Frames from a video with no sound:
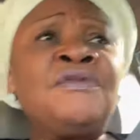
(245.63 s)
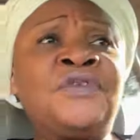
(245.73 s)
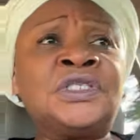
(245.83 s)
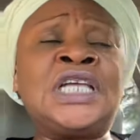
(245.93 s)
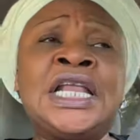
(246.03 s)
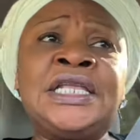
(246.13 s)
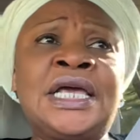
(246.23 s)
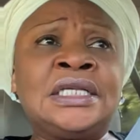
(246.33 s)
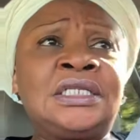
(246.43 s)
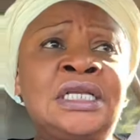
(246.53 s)
for 10
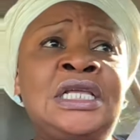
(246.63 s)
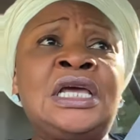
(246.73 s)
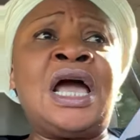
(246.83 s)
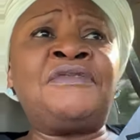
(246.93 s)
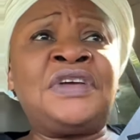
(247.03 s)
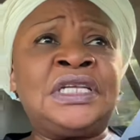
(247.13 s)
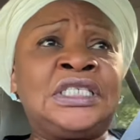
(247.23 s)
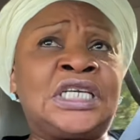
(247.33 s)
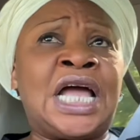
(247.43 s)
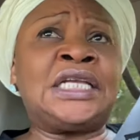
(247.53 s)
years, didn't have any
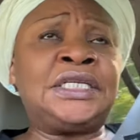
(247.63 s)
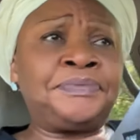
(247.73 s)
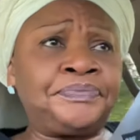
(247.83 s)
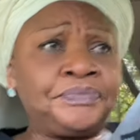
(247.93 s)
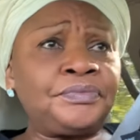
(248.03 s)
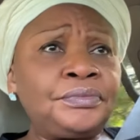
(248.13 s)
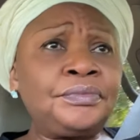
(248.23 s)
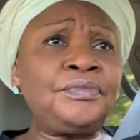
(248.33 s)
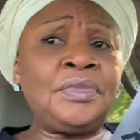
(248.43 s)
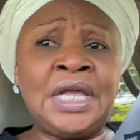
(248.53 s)
child
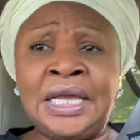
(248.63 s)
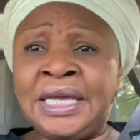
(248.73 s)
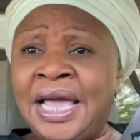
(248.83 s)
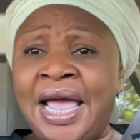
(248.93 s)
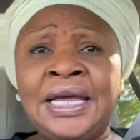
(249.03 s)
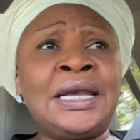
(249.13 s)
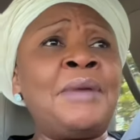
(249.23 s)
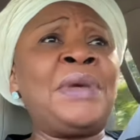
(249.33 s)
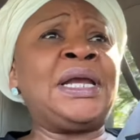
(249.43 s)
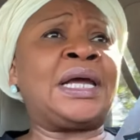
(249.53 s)
here in
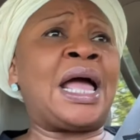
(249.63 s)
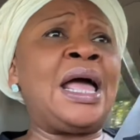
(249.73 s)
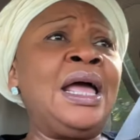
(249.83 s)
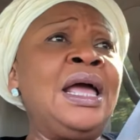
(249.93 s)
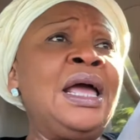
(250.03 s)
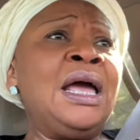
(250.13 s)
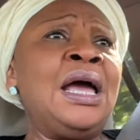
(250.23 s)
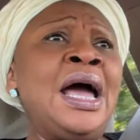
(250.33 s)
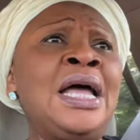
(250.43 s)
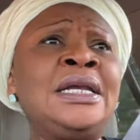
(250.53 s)
America.
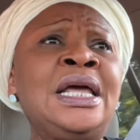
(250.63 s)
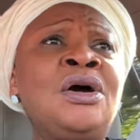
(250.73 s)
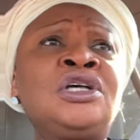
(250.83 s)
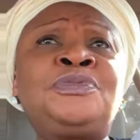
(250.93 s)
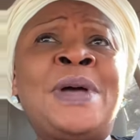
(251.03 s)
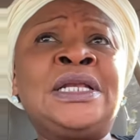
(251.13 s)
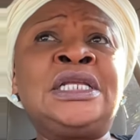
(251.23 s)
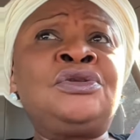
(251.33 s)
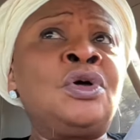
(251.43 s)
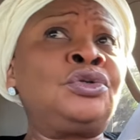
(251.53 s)
And the husband
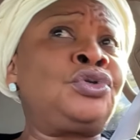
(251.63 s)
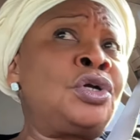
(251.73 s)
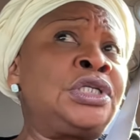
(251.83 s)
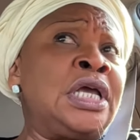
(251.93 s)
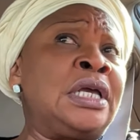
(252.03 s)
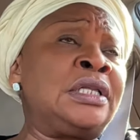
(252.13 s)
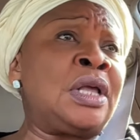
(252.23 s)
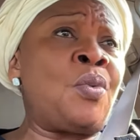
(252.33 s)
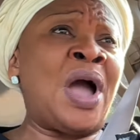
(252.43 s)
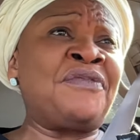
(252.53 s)
did not throw
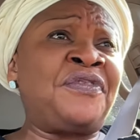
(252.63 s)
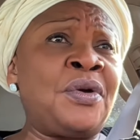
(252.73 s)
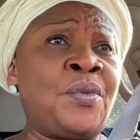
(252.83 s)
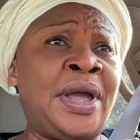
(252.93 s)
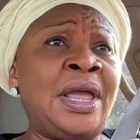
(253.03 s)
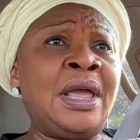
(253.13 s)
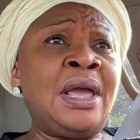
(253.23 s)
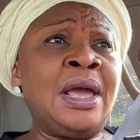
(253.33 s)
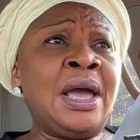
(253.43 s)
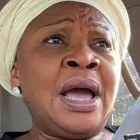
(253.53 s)
the wife away.
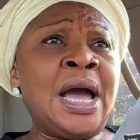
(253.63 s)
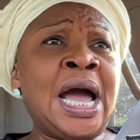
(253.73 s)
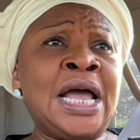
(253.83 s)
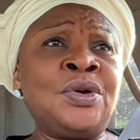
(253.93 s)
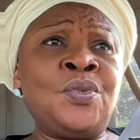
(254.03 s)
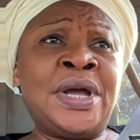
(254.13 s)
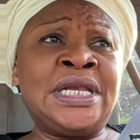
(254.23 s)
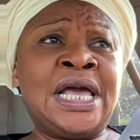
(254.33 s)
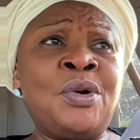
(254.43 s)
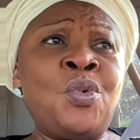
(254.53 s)
And when
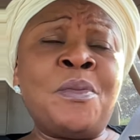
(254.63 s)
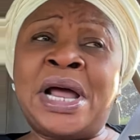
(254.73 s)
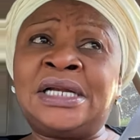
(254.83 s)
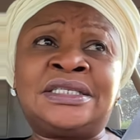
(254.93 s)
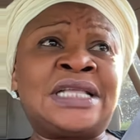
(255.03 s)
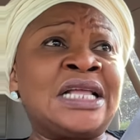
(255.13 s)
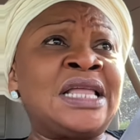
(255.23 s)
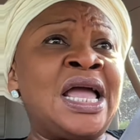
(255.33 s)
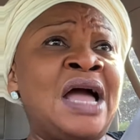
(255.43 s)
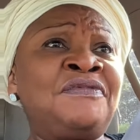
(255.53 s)
the woman started
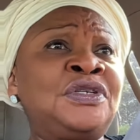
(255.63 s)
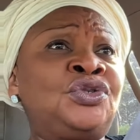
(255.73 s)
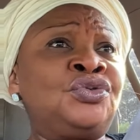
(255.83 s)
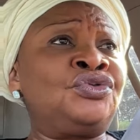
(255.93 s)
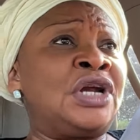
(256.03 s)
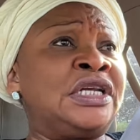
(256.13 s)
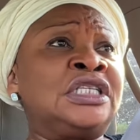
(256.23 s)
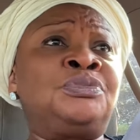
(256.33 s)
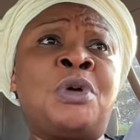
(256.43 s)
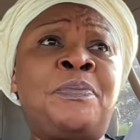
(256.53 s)
having children,
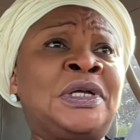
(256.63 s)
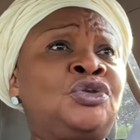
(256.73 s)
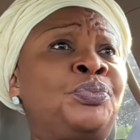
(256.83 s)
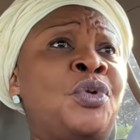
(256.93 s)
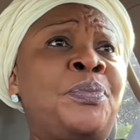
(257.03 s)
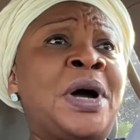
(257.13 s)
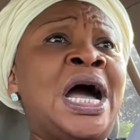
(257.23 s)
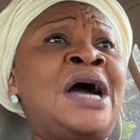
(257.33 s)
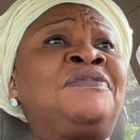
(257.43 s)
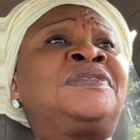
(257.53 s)
it's bumper to bumper
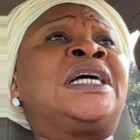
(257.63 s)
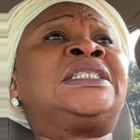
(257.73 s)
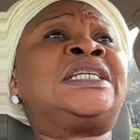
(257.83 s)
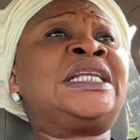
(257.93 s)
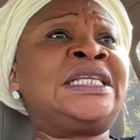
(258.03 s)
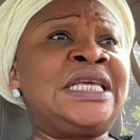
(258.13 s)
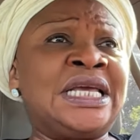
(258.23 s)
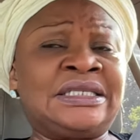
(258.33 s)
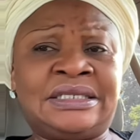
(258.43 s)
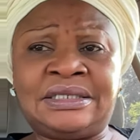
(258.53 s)
after 10
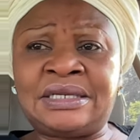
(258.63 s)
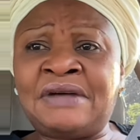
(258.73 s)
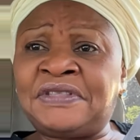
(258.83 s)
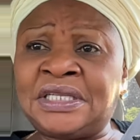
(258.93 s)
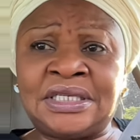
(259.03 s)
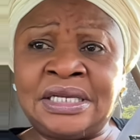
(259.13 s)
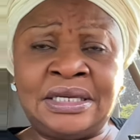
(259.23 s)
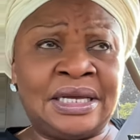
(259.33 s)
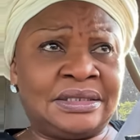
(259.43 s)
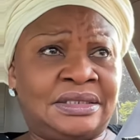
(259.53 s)
years. After 10
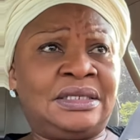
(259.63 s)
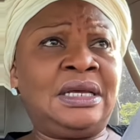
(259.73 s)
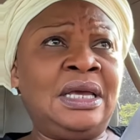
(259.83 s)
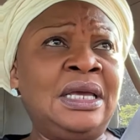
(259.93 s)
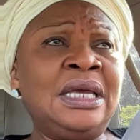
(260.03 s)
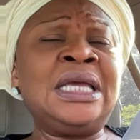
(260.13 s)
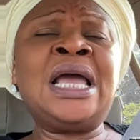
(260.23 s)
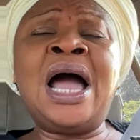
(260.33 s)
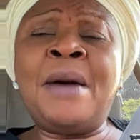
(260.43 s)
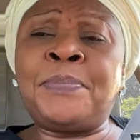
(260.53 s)
years, it
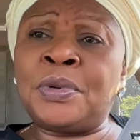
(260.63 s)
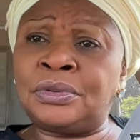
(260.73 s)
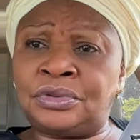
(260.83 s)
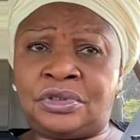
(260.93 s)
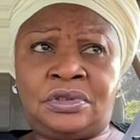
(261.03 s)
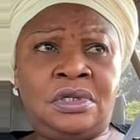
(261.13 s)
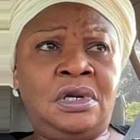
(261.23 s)
happens.